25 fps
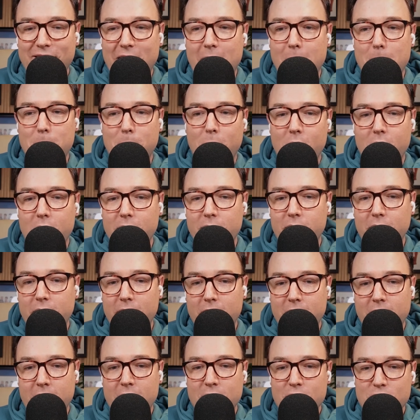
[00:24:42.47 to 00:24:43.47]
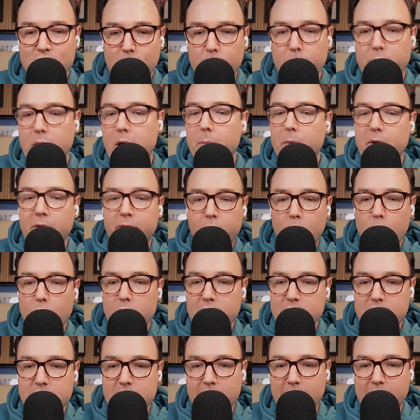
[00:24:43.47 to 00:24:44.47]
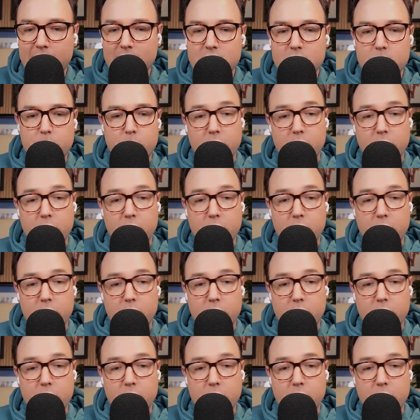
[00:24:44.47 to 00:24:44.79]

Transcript: that part of it took probably 40 seconds,